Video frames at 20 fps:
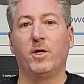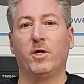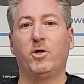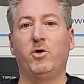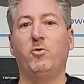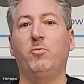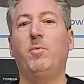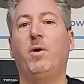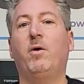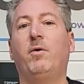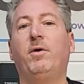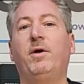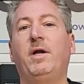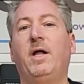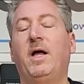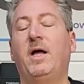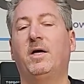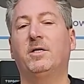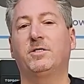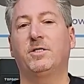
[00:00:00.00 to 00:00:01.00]
QMerit
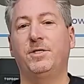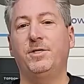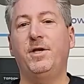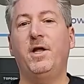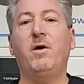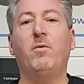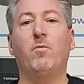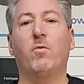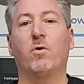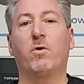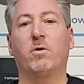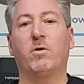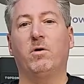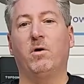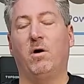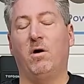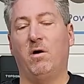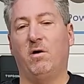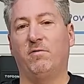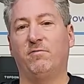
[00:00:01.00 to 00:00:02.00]
has a network
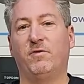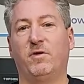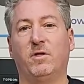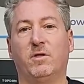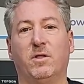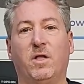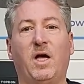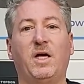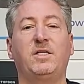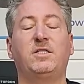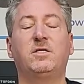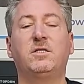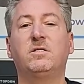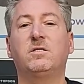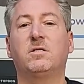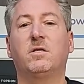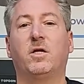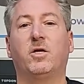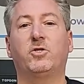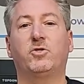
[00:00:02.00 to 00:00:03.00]
of
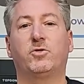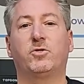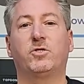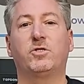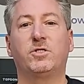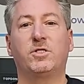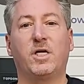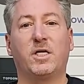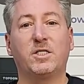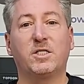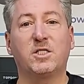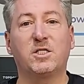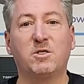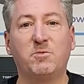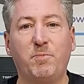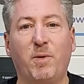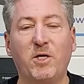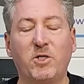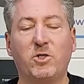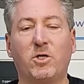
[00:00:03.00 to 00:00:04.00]
licensed electricians that
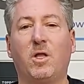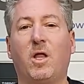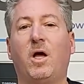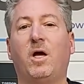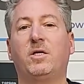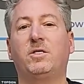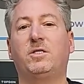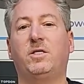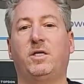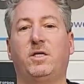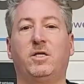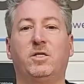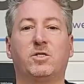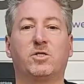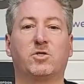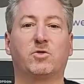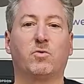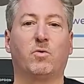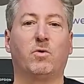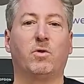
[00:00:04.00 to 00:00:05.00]
specialize in
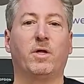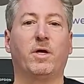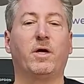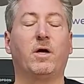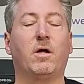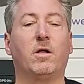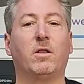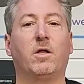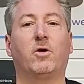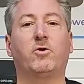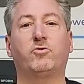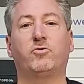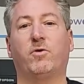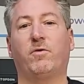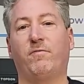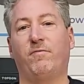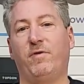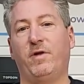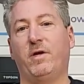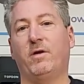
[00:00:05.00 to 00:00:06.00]
installing
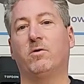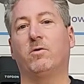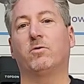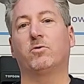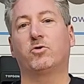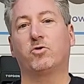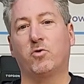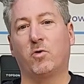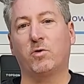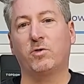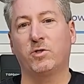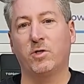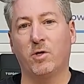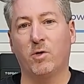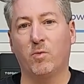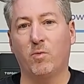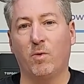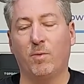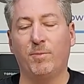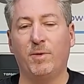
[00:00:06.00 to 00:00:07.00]
electric vehicle charging
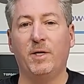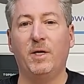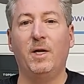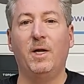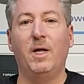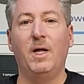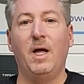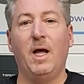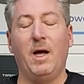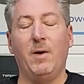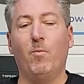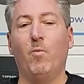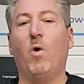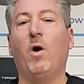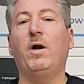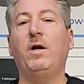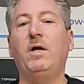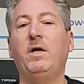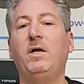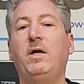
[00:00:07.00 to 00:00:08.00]
equipment. And
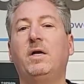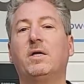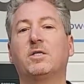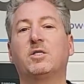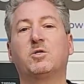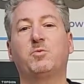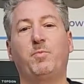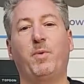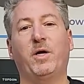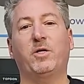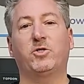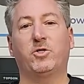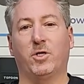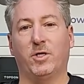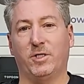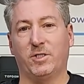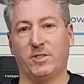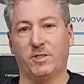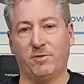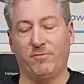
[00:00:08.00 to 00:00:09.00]
why do you need a
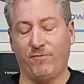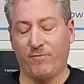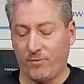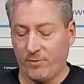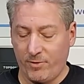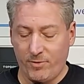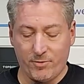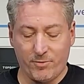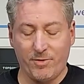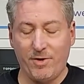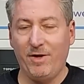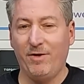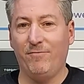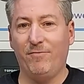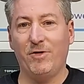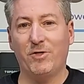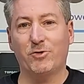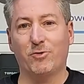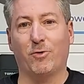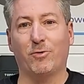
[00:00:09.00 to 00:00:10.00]
specialist for your
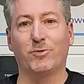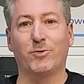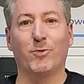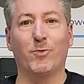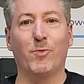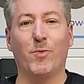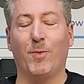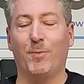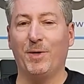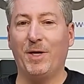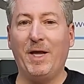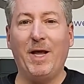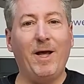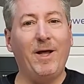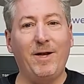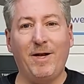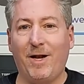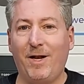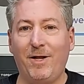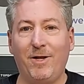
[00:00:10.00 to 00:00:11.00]
EV charging equipment?
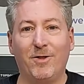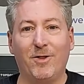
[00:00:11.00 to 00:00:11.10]
Can't any